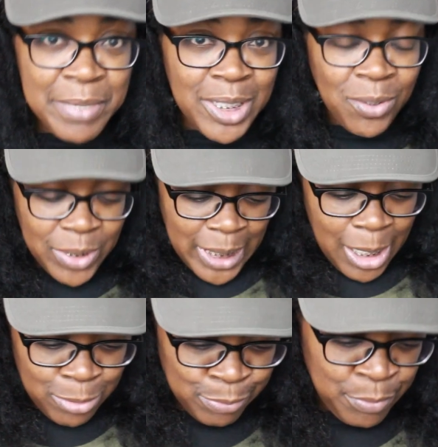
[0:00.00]
me in the court of
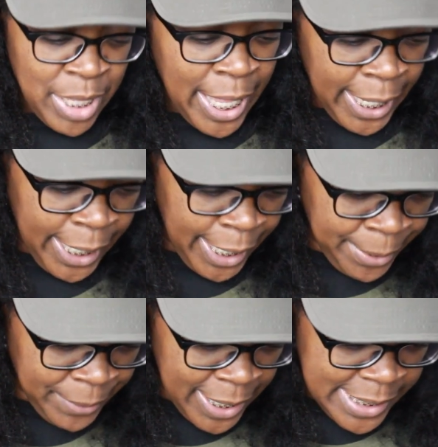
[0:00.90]
law.
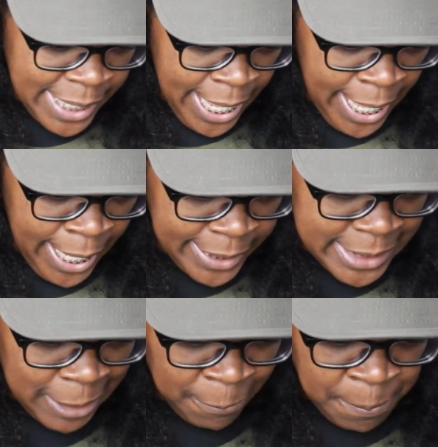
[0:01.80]
Anyways,
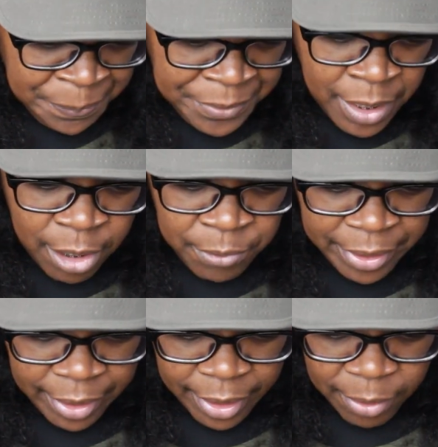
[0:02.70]
next.
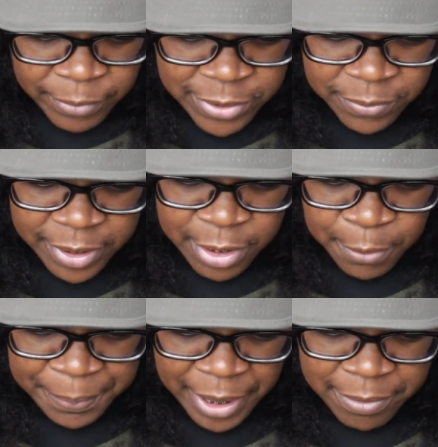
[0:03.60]
Okay, which one of
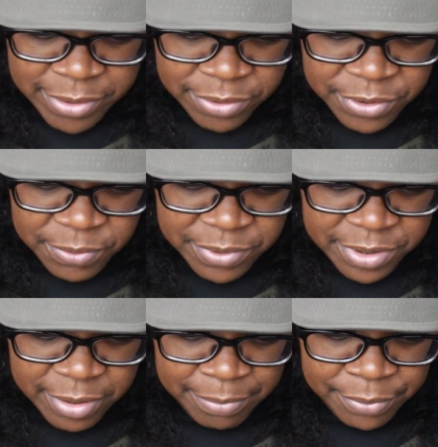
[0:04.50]
your parents do you
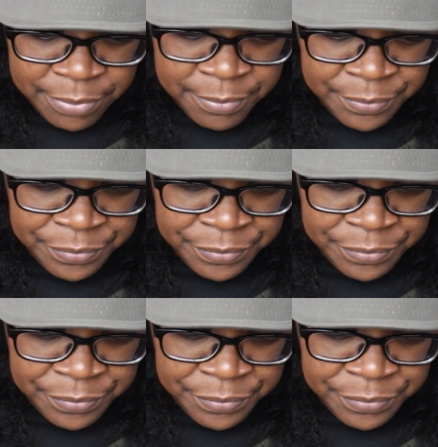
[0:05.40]
resemble?